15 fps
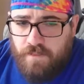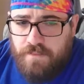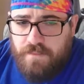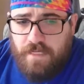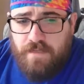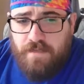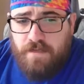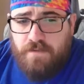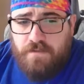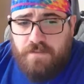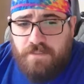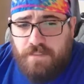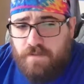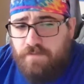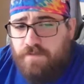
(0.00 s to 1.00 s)
he's gotten
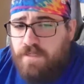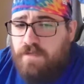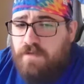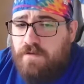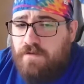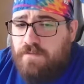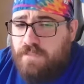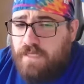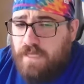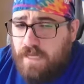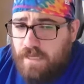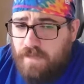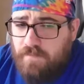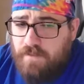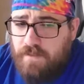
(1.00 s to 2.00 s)
under 70 yards a
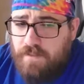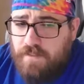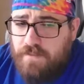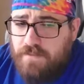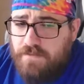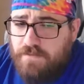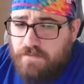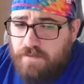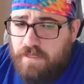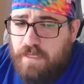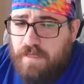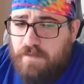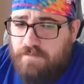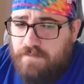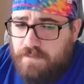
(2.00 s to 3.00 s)
game at least 3
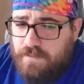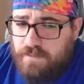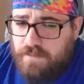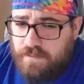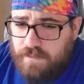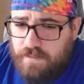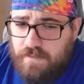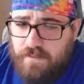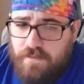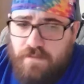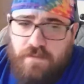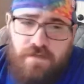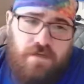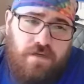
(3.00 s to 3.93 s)
games this year.